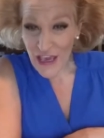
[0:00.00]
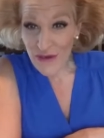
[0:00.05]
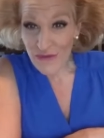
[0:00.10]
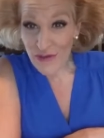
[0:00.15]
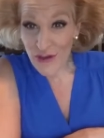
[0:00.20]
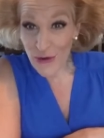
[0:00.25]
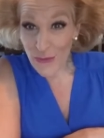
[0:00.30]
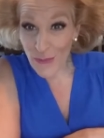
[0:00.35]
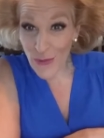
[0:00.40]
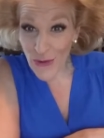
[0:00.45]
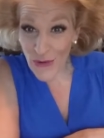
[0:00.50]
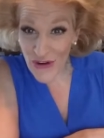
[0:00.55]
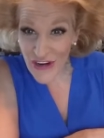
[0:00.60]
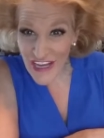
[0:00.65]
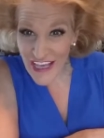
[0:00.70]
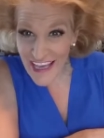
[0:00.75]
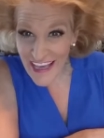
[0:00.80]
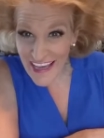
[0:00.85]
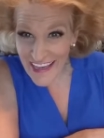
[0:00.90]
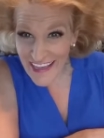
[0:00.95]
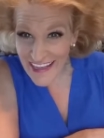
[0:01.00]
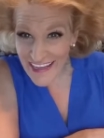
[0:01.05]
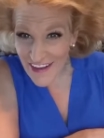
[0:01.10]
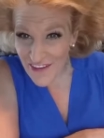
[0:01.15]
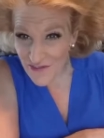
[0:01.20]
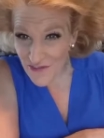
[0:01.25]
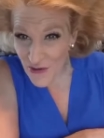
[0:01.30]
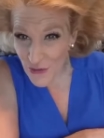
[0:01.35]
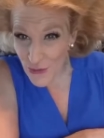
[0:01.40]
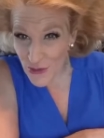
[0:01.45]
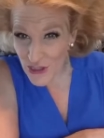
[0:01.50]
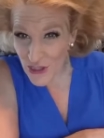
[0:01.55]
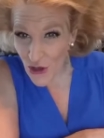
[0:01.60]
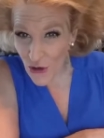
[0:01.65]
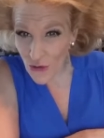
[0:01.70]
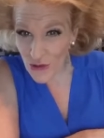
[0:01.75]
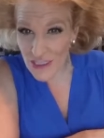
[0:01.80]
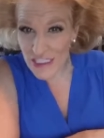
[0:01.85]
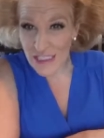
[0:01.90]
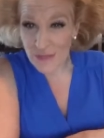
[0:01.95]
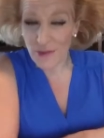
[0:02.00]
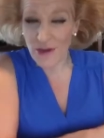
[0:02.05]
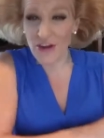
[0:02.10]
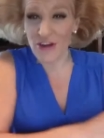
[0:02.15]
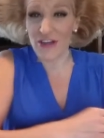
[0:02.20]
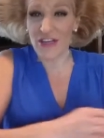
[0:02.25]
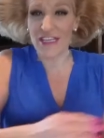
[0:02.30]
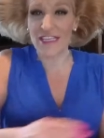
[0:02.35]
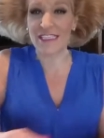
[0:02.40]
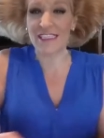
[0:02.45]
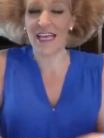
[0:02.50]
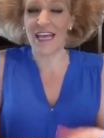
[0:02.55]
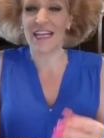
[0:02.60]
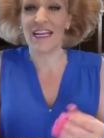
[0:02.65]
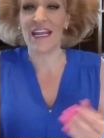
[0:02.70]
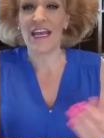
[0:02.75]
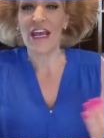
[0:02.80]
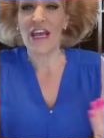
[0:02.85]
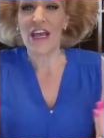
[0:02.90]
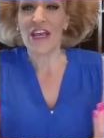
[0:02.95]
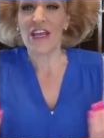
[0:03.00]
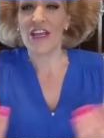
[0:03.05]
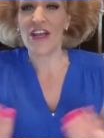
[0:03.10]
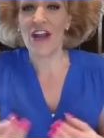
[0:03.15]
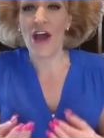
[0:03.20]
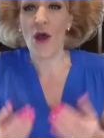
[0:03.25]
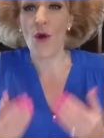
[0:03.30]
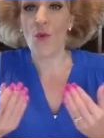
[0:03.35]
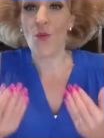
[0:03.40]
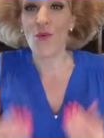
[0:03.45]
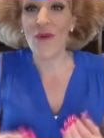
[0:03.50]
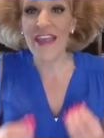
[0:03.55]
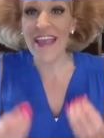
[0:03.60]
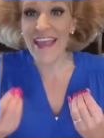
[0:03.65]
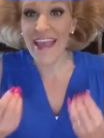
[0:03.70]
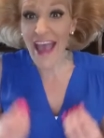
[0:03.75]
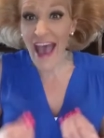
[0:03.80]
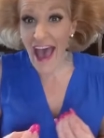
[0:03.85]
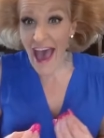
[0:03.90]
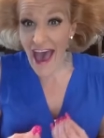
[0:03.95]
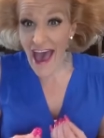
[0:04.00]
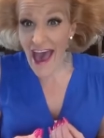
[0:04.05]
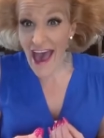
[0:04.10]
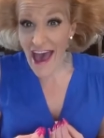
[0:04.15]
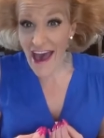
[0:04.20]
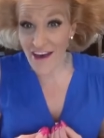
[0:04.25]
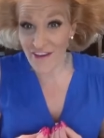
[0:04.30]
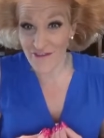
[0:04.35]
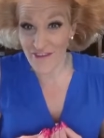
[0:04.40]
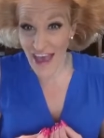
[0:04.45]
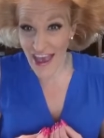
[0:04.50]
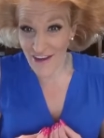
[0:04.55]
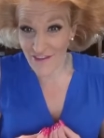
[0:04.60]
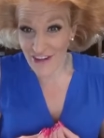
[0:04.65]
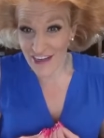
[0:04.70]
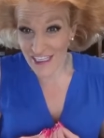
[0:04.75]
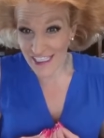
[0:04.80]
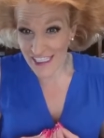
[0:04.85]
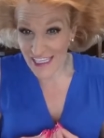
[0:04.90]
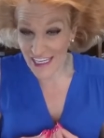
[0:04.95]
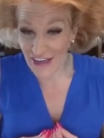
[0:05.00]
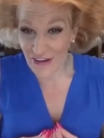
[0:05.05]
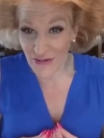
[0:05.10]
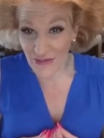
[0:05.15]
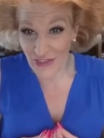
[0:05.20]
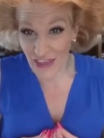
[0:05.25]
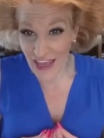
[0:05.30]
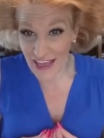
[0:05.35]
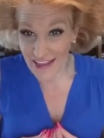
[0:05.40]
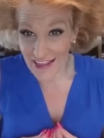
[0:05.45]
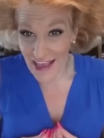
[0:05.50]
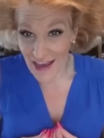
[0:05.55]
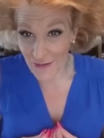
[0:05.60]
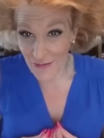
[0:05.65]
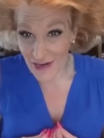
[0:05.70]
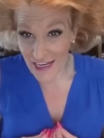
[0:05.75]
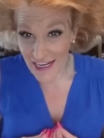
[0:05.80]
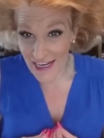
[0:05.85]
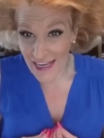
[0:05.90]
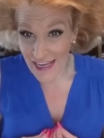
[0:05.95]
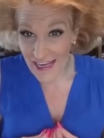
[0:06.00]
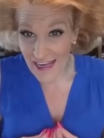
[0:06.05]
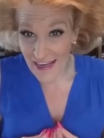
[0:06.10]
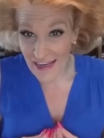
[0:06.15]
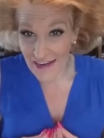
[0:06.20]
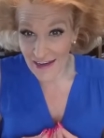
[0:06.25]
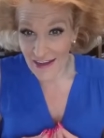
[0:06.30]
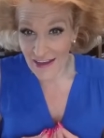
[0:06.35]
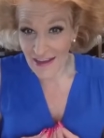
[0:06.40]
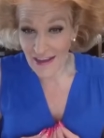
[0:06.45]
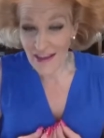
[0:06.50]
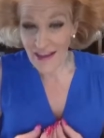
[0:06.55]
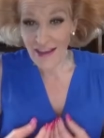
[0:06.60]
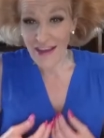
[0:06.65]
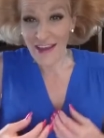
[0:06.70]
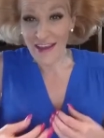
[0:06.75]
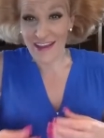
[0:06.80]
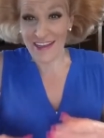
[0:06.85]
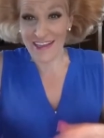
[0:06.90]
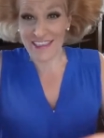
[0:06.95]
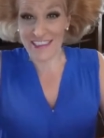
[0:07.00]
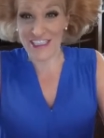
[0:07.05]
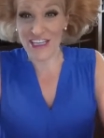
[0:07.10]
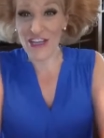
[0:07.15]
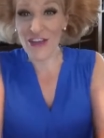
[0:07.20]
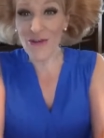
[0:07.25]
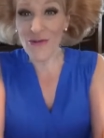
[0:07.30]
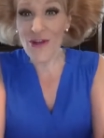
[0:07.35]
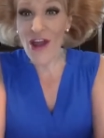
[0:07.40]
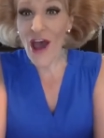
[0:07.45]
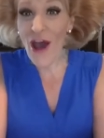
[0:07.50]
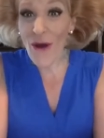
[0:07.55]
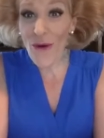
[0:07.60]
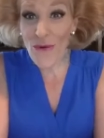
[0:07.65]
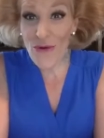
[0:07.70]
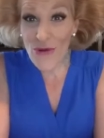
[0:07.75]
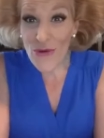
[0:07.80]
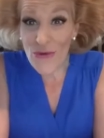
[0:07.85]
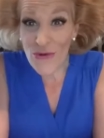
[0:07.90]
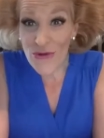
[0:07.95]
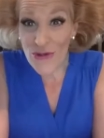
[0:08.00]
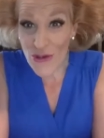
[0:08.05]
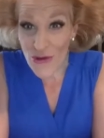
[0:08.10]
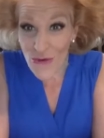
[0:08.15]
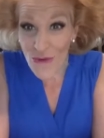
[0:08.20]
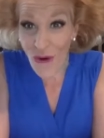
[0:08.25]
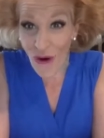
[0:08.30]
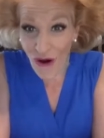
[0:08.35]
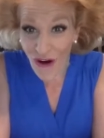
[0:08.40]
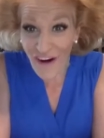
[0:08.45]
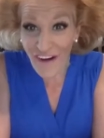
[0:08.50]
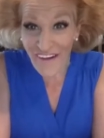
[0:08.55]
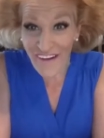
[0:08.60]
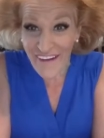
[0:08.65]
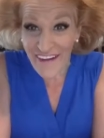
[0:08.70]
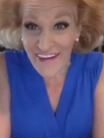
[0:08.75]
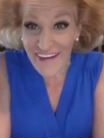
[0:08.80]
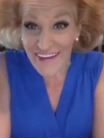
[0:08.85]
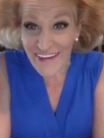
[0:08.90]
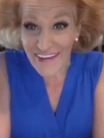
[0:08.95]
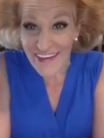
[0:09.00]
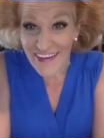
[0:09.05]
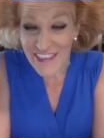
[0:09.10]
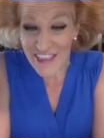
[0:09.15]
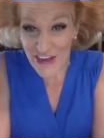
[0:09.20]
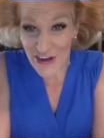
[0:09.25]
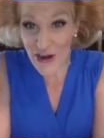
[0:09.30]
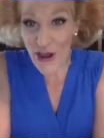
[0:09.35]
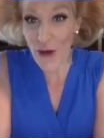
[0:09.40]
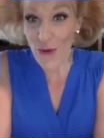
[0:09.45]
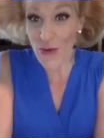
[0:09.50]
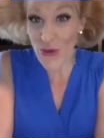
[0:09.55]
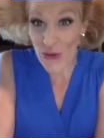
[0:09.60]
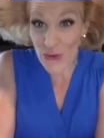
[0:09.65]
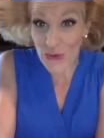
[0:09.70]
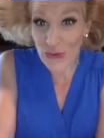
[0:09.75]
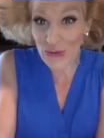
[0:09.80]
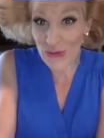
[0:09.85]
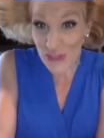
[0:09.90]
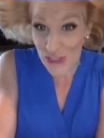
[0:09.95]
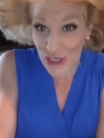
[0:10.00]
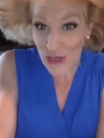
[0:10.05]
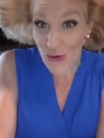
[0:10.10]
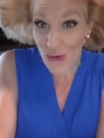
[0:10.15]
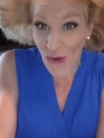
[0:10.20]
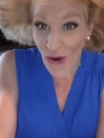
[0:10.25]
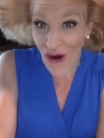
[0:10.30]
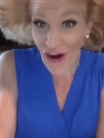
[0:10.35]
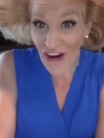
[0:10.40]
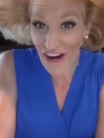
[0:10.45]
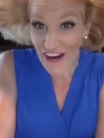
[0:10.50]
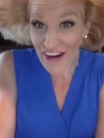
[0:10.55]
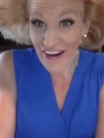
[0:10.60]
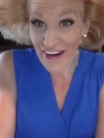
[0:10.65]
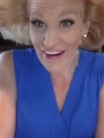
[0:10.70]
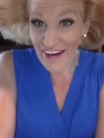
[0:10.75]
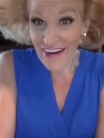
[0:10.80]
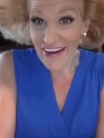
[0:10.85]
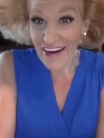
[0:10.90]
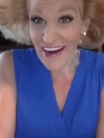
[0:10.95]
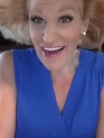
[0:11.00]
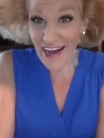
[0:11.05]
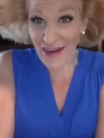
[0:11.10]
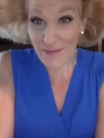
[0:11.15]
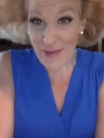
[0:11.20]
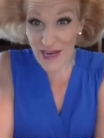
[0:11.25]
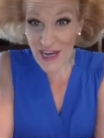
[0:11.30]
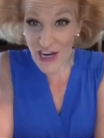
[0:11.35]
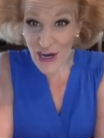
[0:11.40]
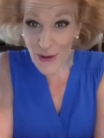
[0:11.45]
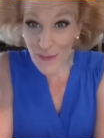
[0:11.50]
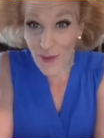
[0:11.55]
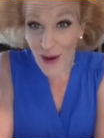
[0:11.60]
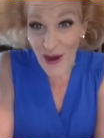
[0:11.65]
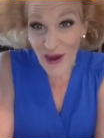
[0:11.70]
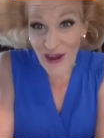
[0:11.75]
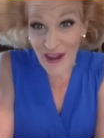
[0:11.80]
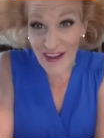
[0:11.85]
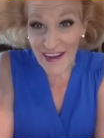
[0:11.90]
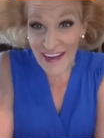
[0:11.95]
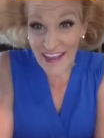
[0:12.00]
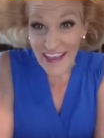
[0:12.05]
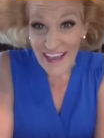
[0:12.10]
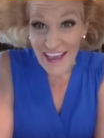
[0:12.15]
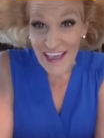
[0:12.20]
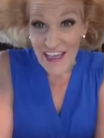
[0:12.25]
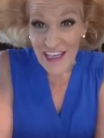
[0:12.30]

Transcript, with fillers: If you're born again and filled with the Holy Spirit, he said, you know, we have every single thing that we need. Uh, do you know who you are? Do you know whose you are? I mean, come on.